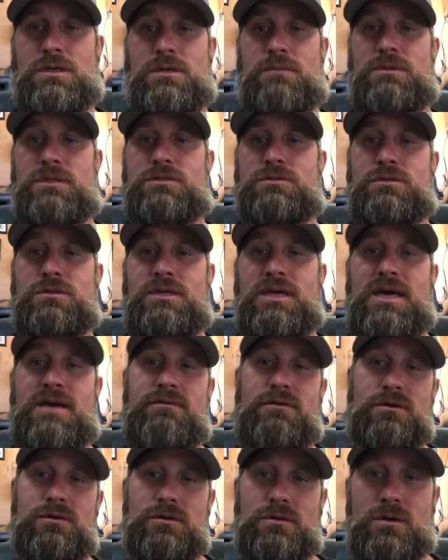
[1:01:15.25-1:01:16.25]
it's good to have a
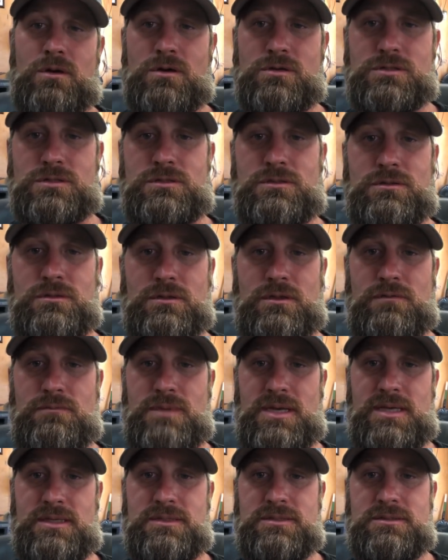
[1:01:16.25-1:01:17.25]
good arsenal of
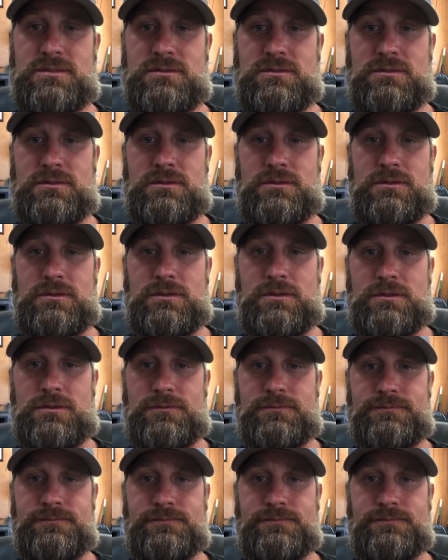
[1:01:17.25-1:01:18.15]
meds, you know.